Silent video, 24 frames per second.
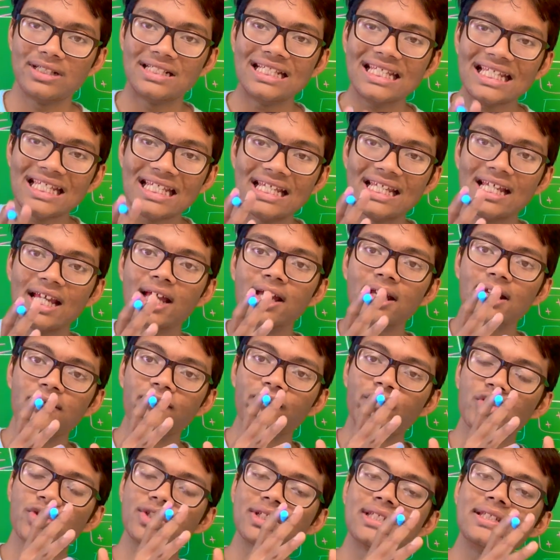D
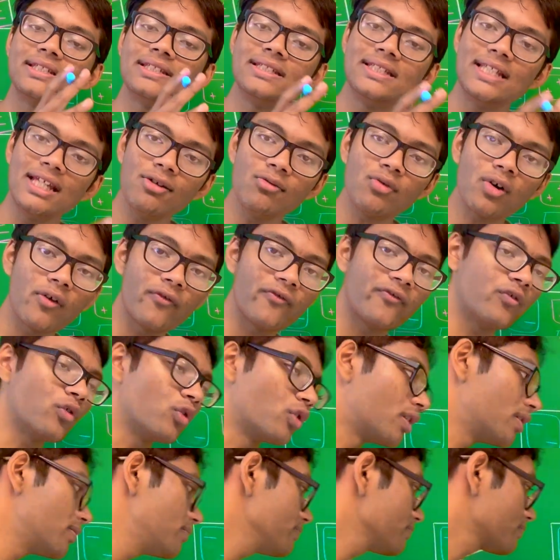converts a zero
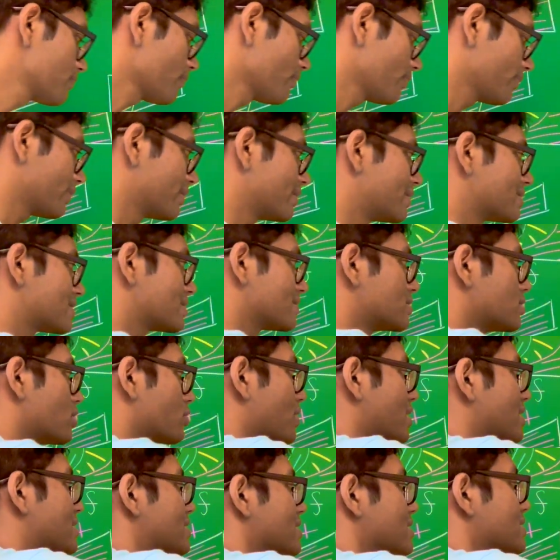form, this is
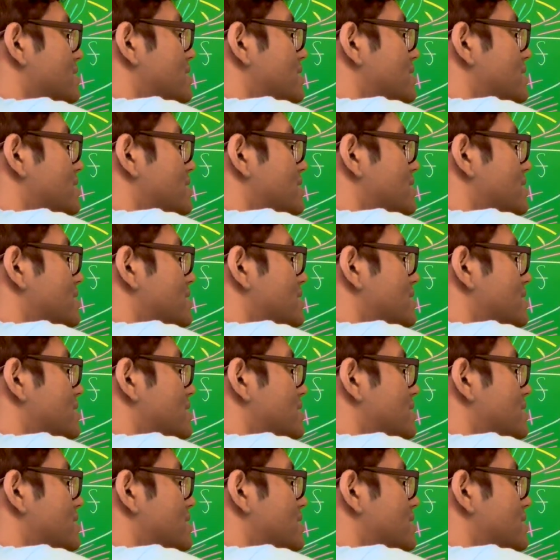known as a